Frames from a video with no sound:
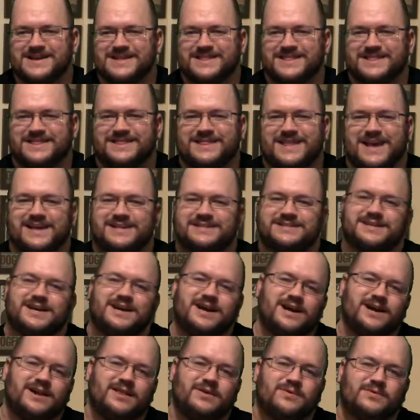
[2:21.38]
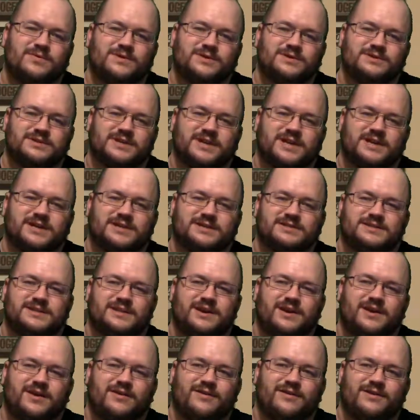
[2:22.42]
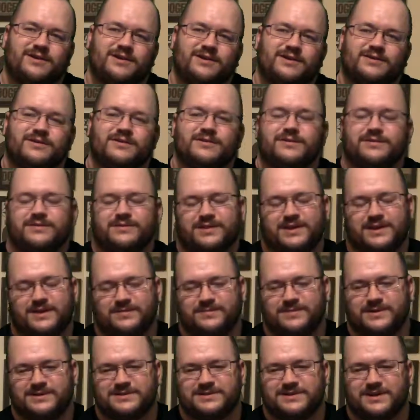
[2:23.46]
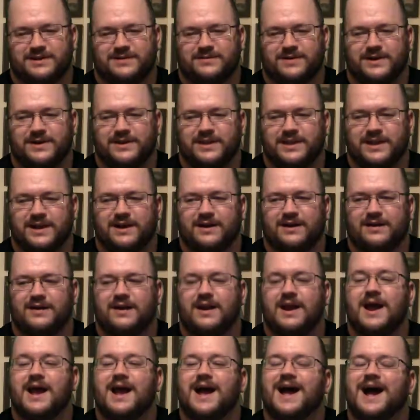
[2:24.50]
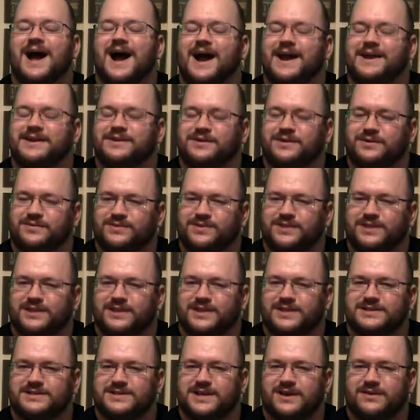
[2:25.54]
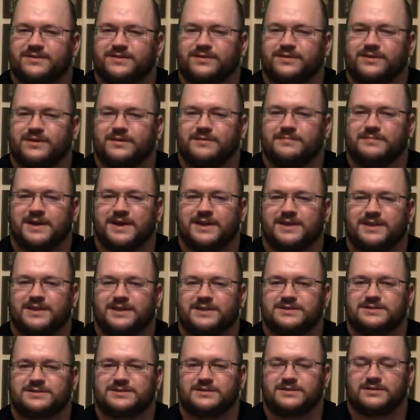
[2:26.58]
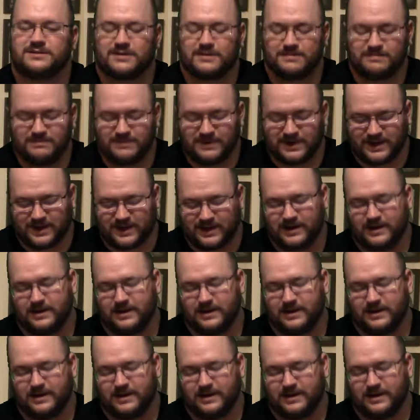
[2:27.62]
that's kind of the worst case scenario that we saw right there. I don't think that's how they're going to make things look, but